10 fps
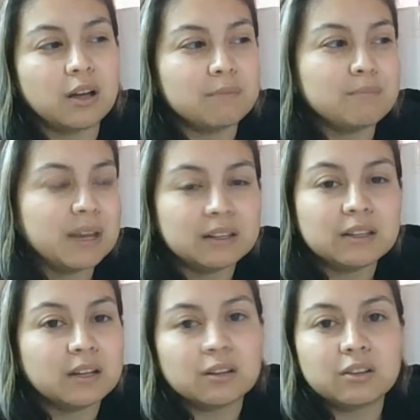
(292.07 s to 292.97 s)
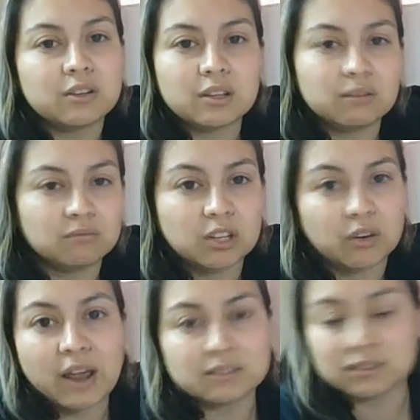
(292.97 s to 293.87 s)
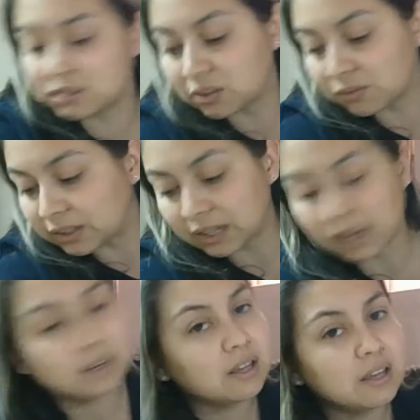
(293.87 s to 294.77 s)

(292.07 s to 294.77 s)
mainly underneath the grass and stuff like that.